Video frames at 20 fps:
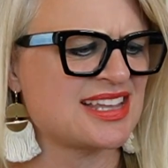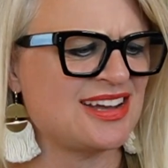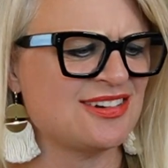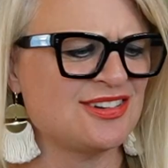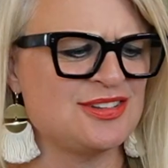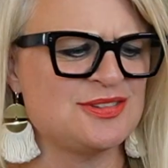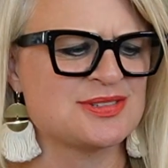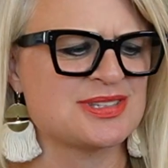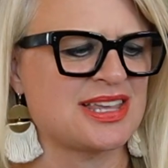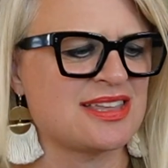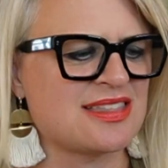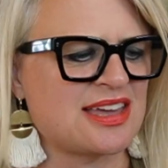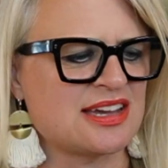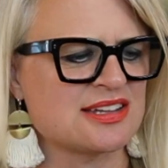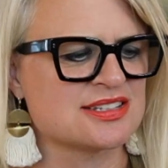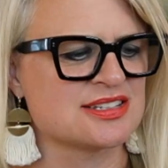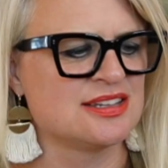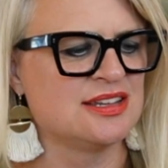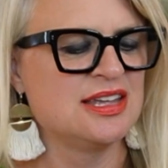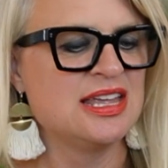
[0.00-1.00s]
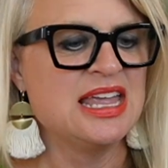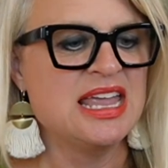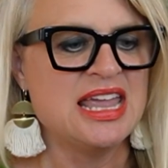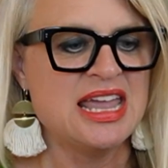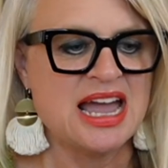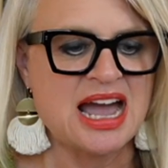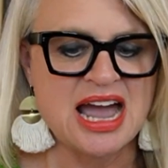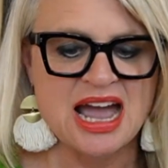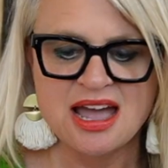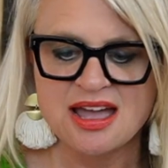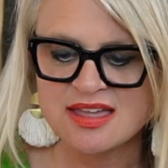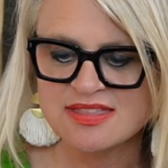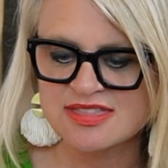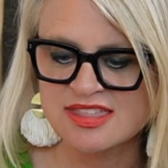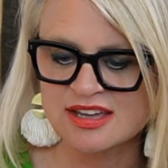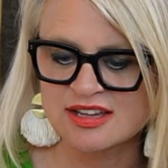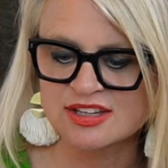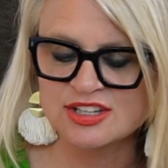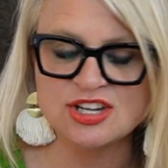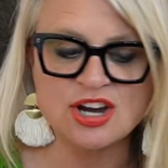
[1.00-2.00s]
How do you say that?
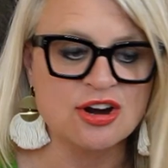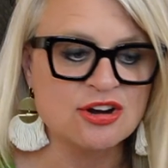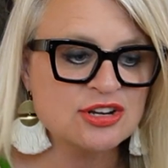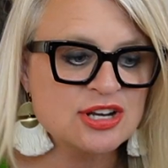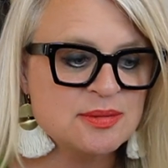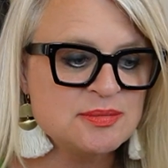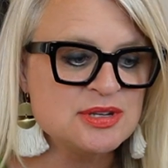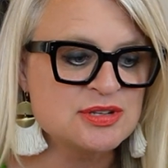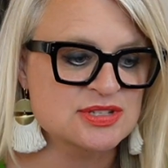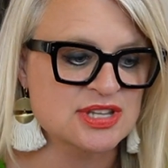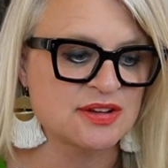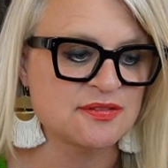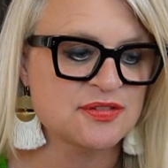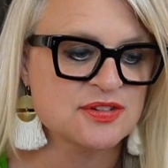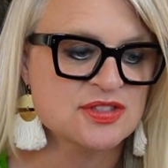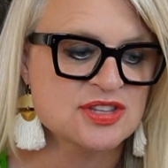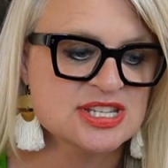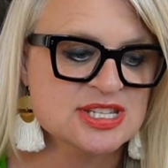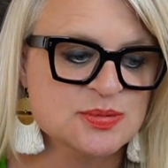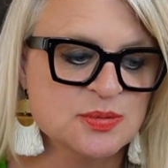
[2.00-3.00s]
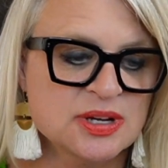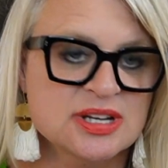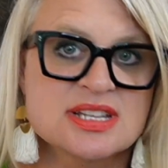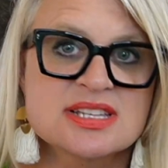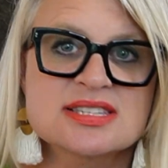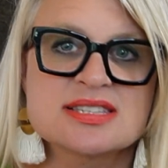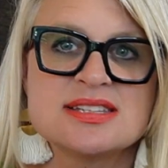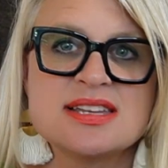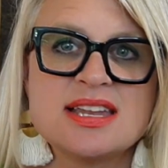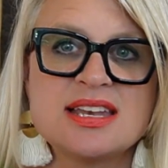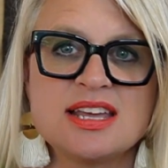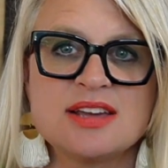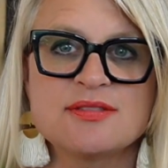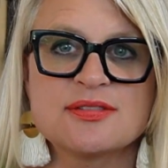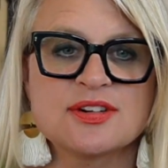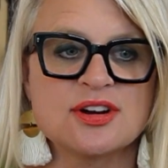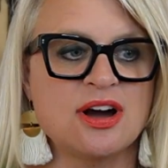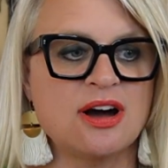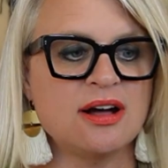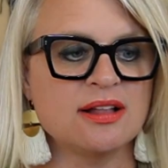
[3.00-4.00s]
The yarn I'm using for this one is Knitting
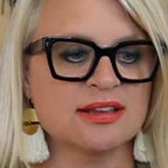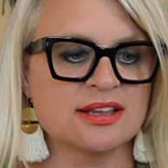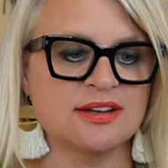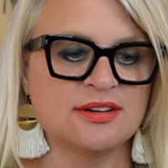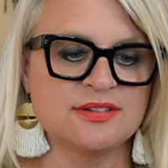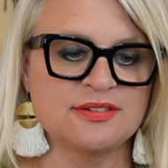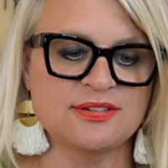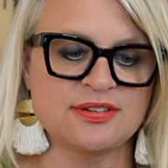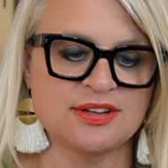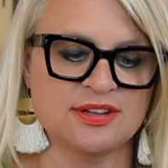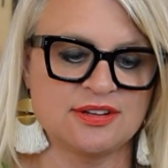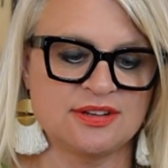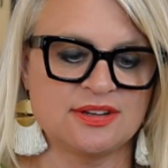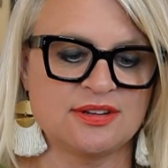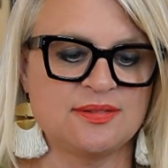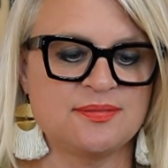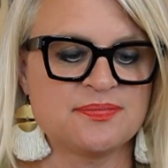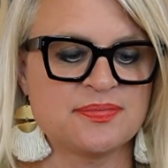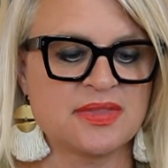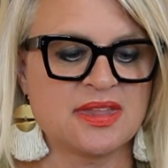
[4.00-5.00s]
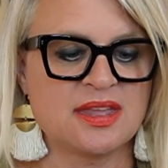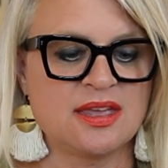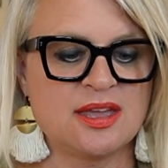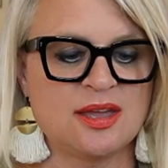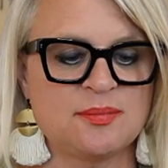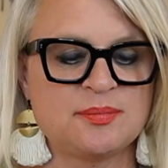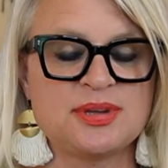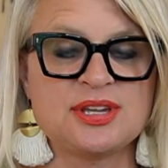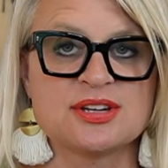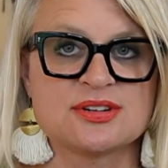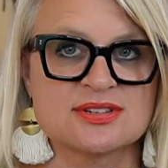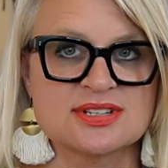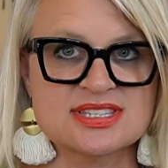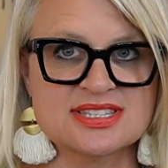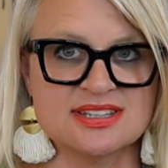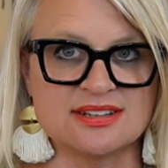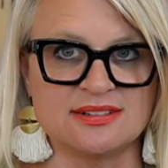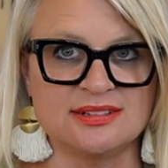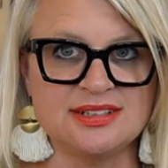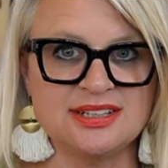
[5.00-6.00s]
for Olive, pure
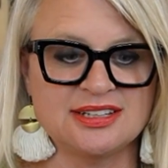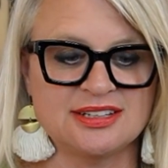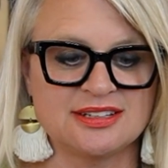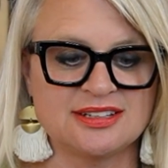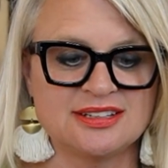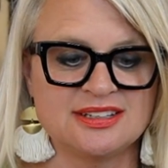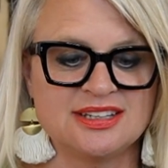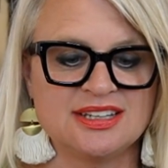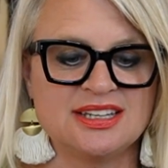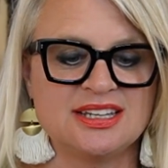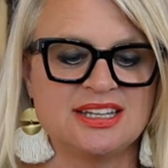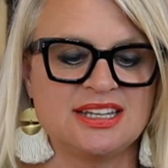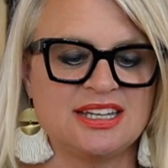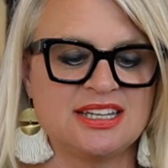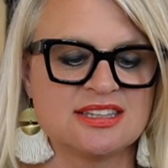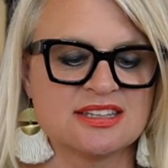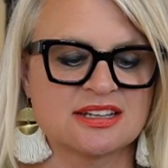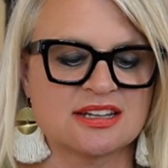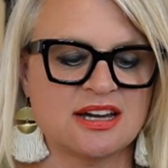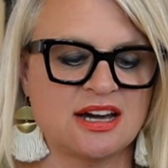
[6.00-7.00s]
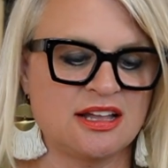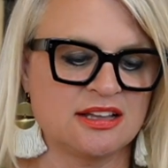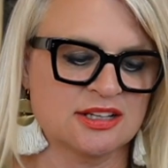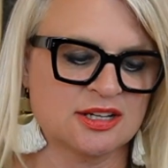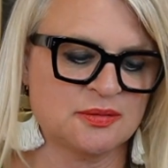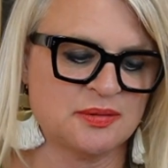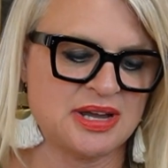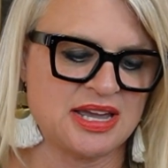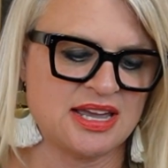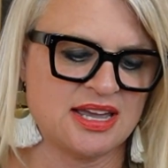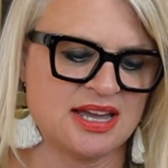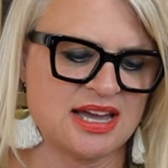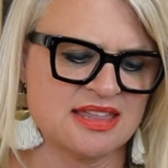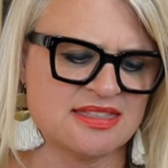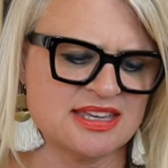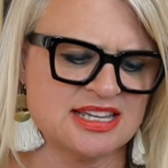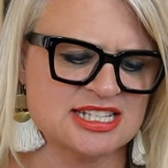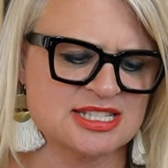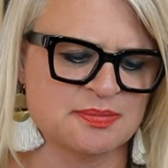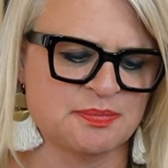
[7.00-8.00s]
silk, in the colorway, I
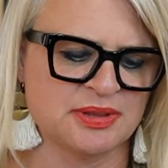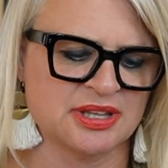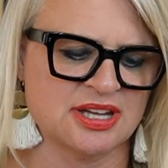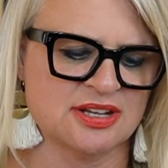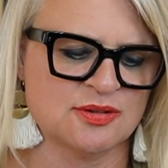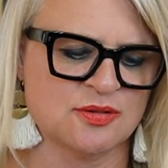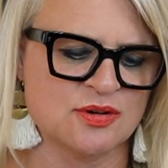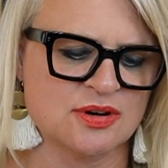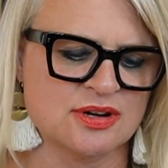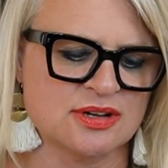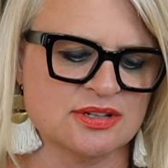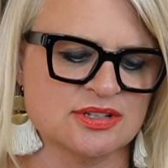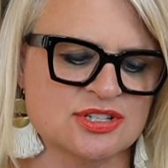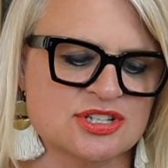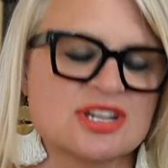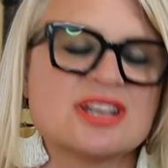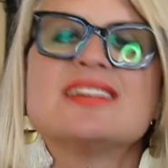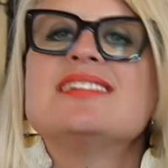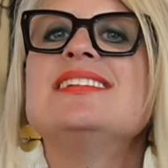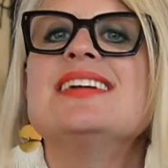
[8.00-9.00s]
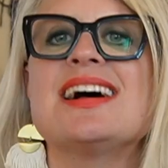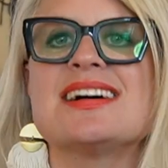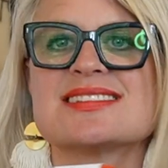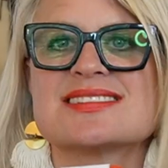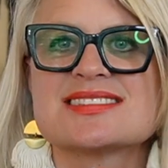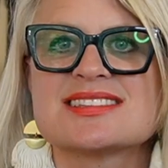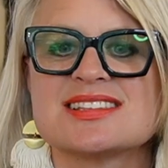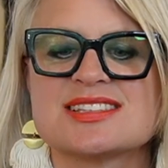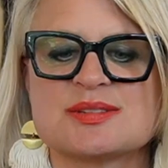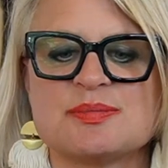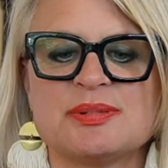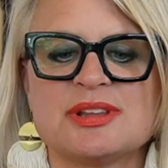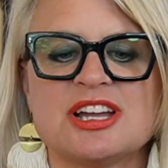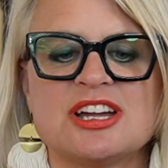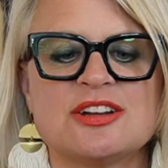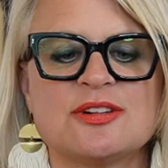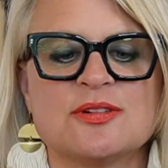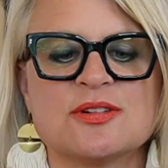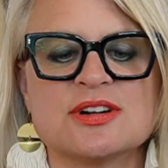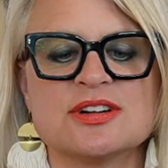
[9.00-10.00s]
think it's blood orange. Yes, it's
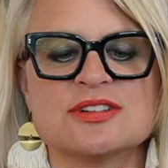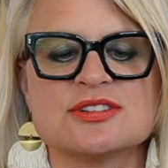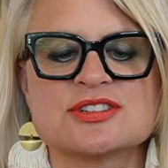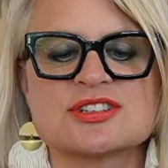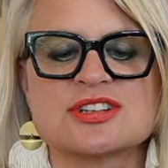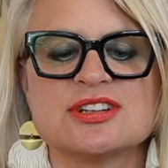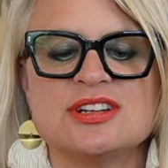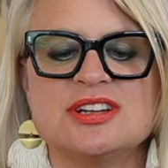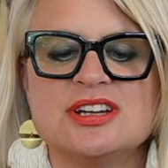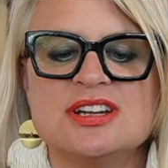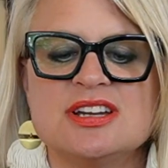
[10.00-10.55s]
blood orange.